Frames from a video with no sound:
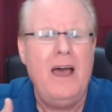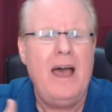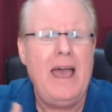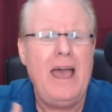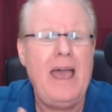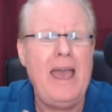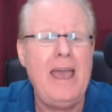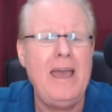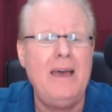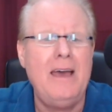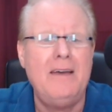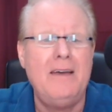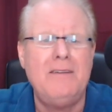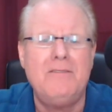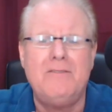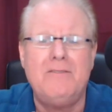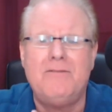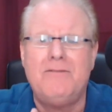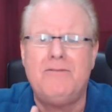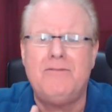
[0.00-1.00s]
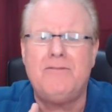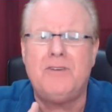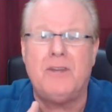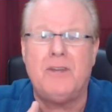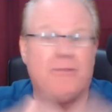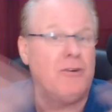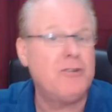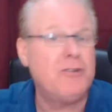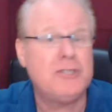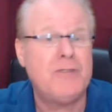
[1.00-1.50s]
and
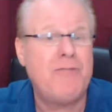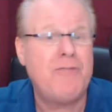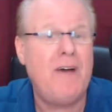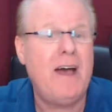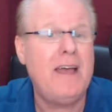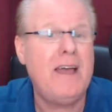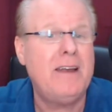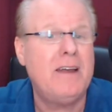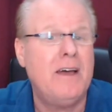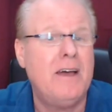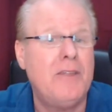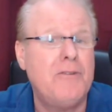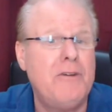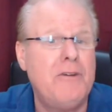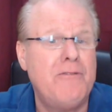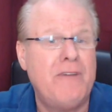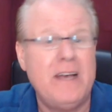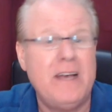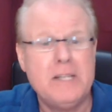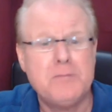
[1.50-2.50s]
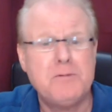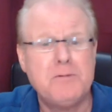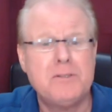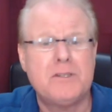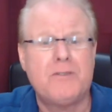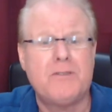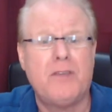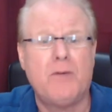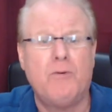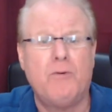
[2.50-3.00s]
diversify into other investments
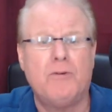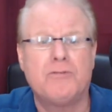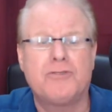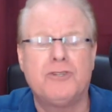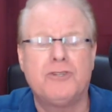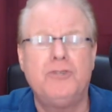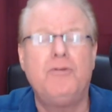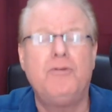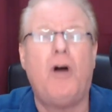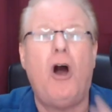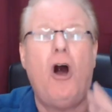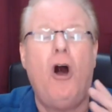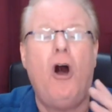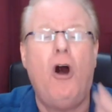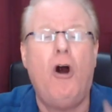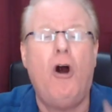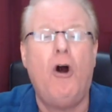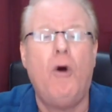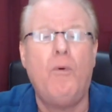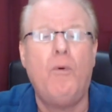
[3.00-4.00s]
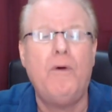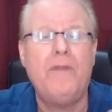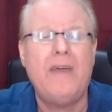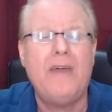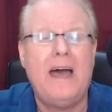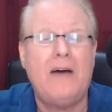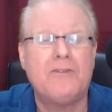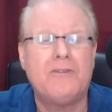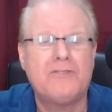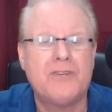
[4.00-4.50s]
if they want to, all
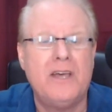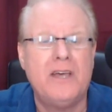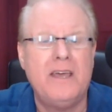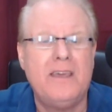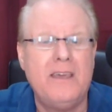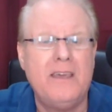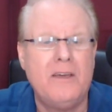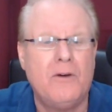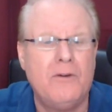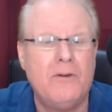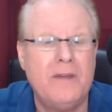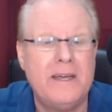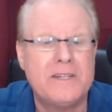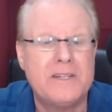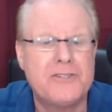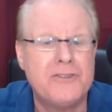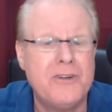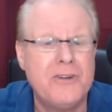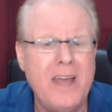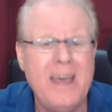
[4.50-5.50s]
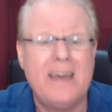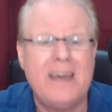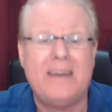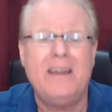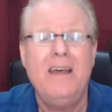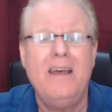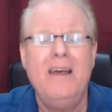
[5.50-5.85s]
without taking on extra debt.